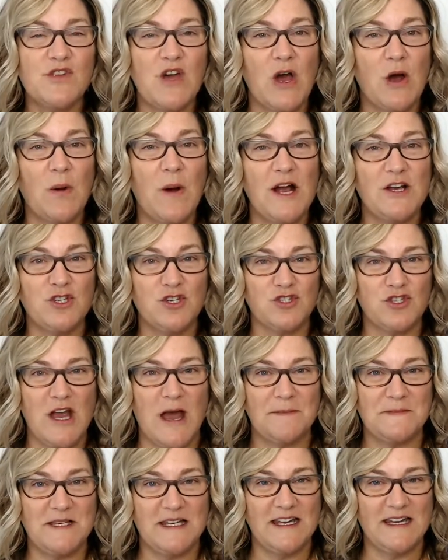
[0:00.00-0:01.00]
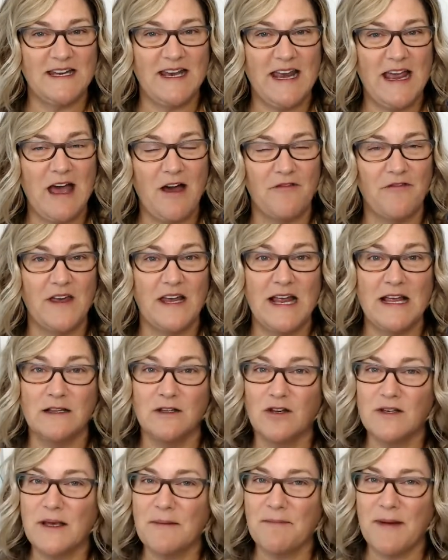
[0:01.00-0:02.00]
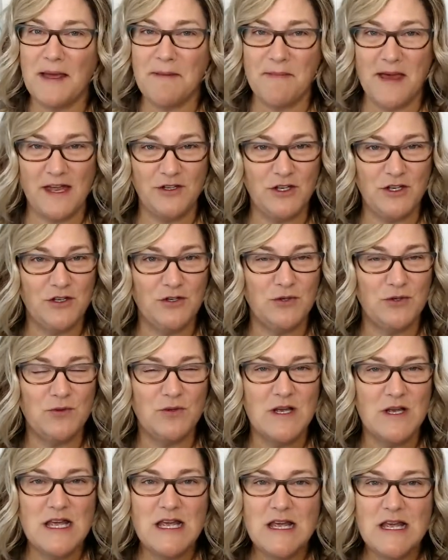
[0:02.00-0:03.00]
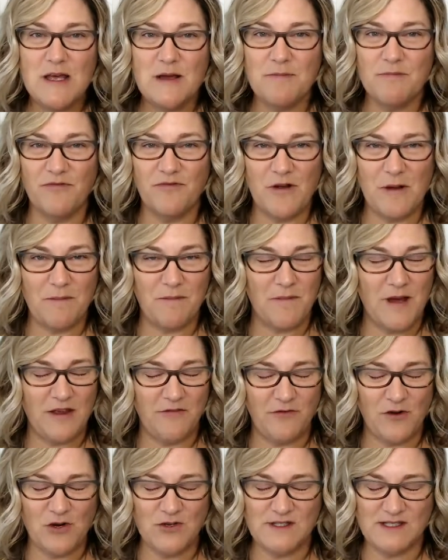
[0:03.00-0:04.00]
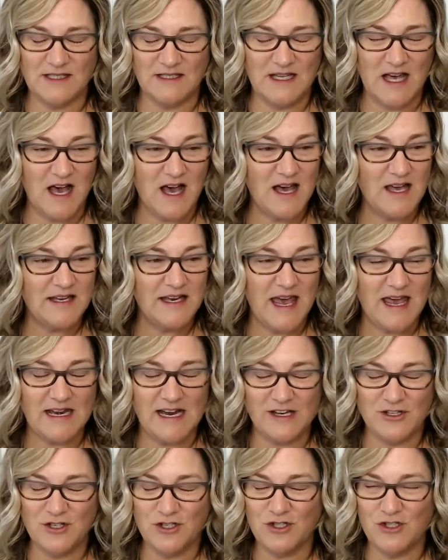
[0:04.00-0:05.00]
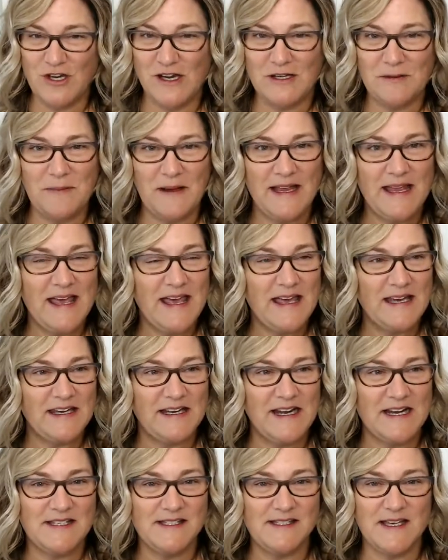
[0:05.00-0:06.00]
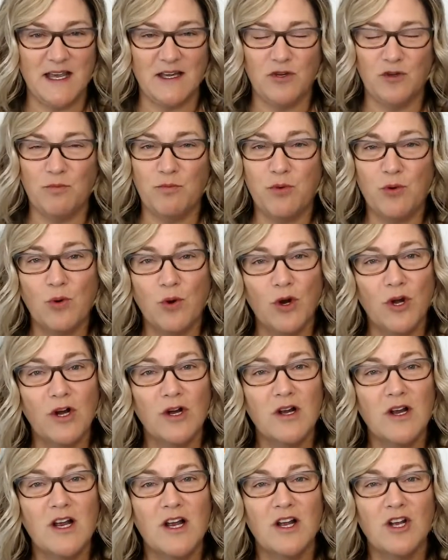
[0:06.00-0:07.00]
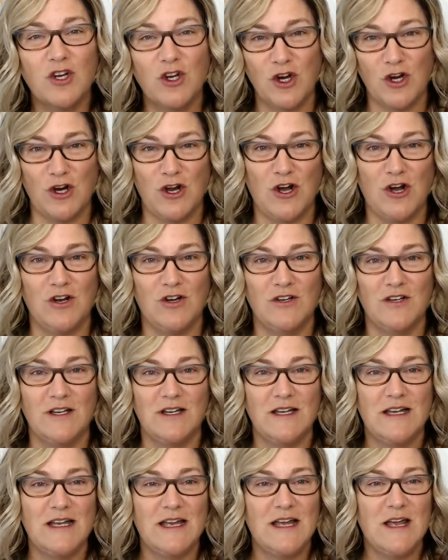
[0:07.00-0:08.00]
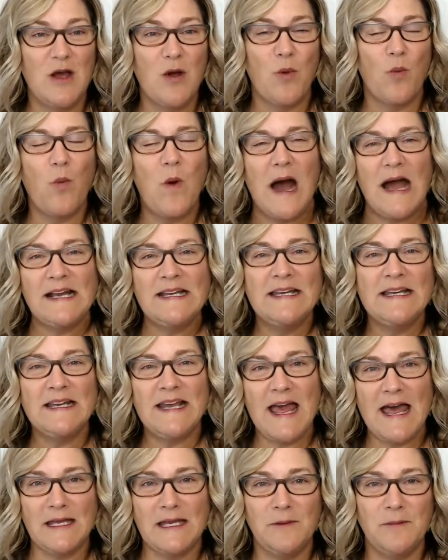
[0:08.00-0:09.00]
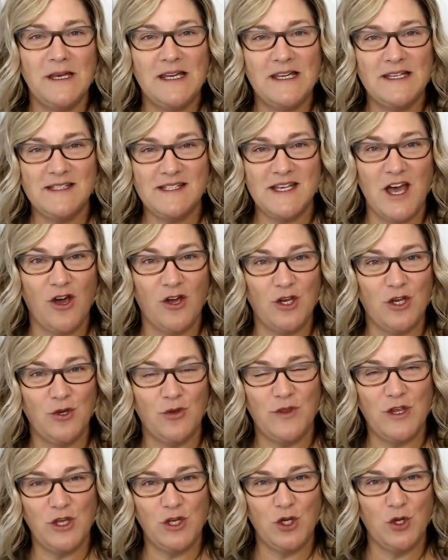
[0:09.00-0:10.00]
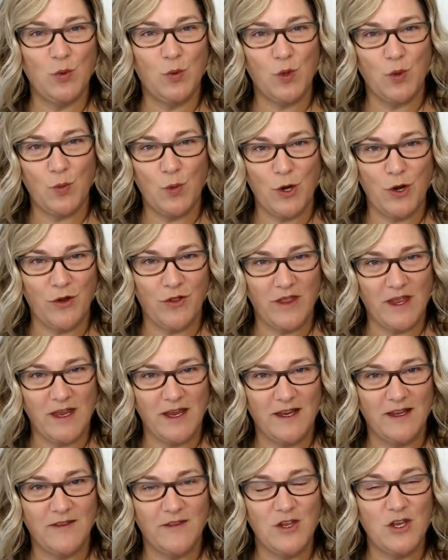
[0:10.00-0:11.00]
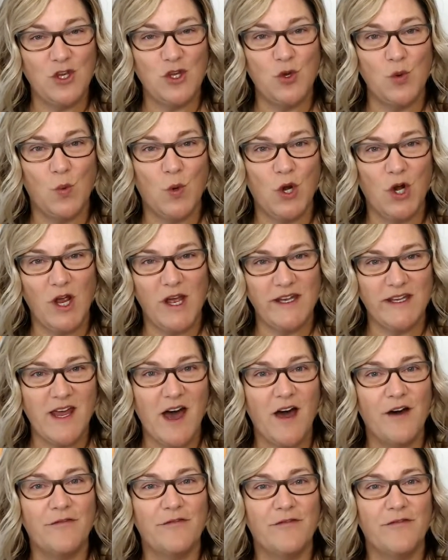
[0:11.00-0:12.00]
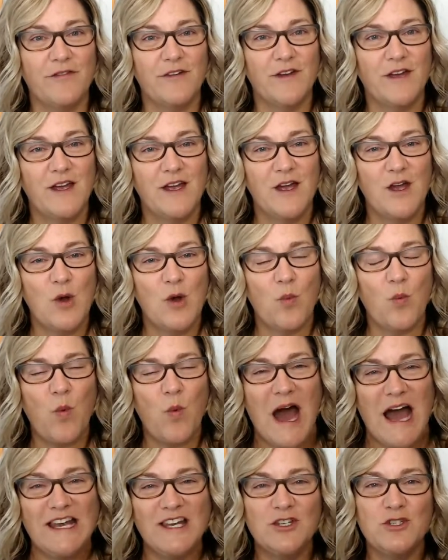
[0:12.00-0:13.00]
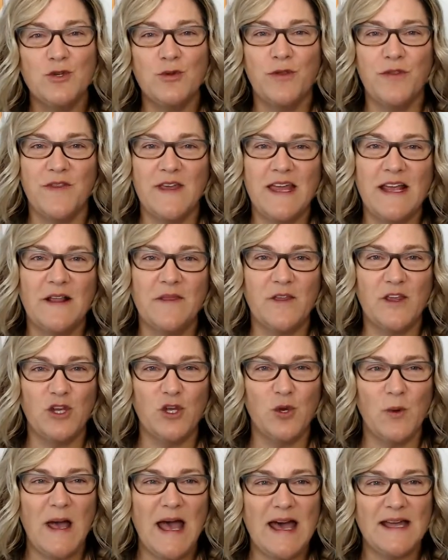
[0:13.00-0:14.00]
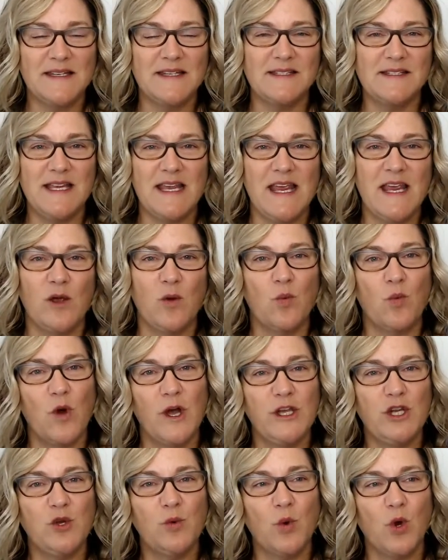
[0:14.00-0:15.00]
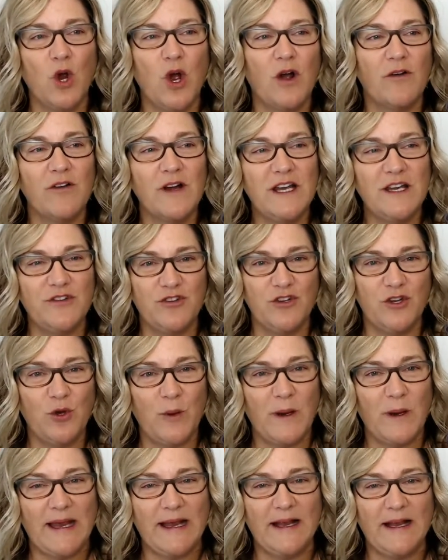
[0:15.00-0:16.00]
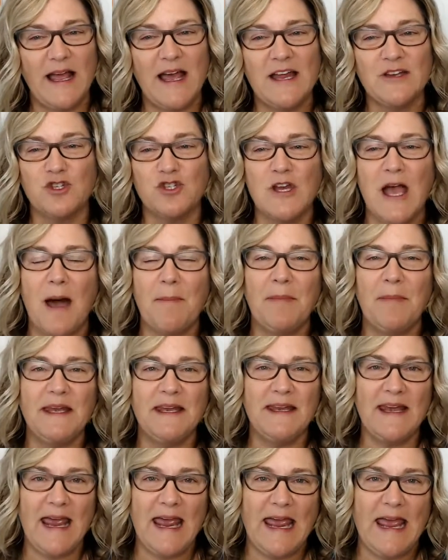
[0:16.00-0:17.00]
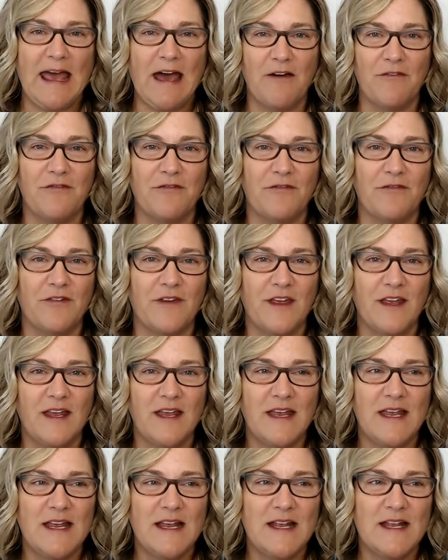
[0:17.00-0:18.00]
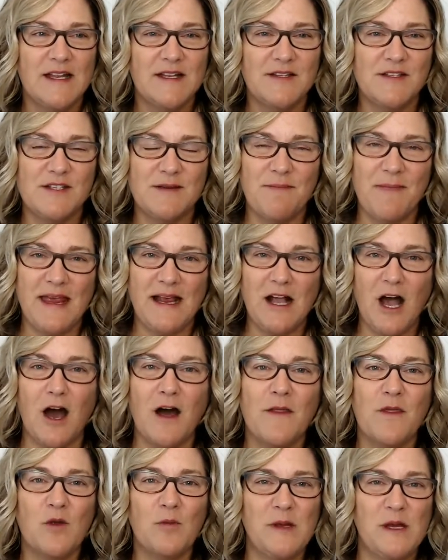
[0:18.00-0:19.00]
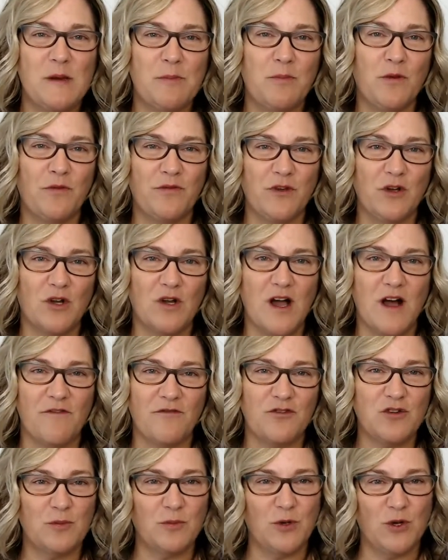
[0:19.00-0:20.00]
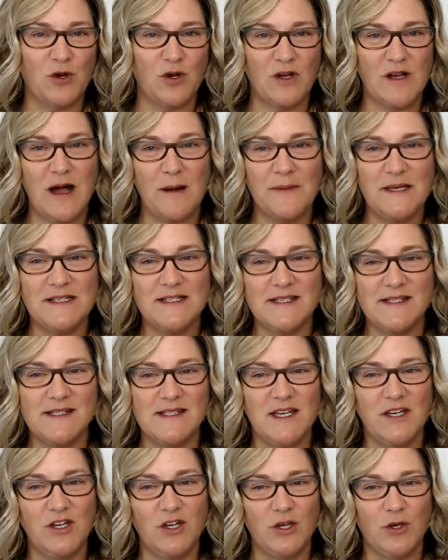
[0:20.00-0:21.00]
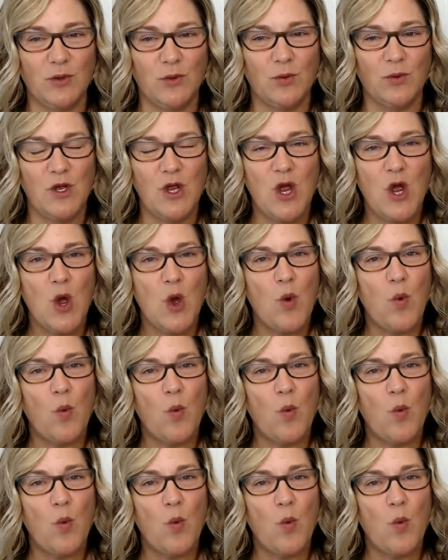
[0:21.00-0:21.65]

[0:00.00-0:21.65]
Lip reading: So I just chopped it in half. And I look at my menu from my first salon, and I just shake my head and I say, you poor girl, why didn't anybody tell you that you were worthy, that you were enough? Why did you think that you had to take what you were already doing and chop it in half to make other people feel comfortable coming to see you?